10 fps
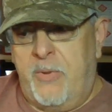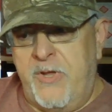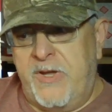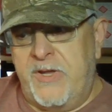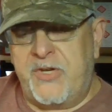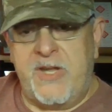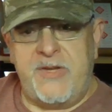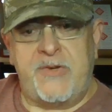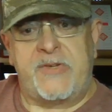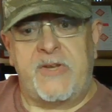But you can
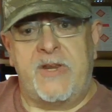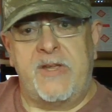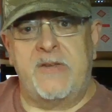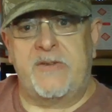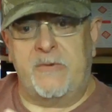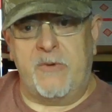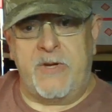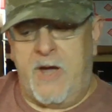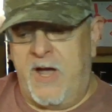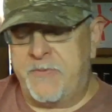change your settings and all
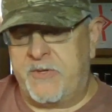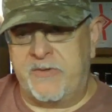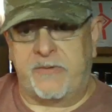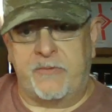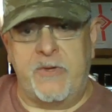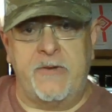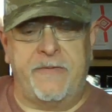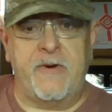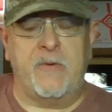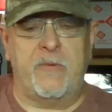your options through your
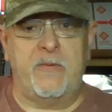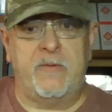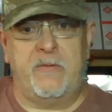phone.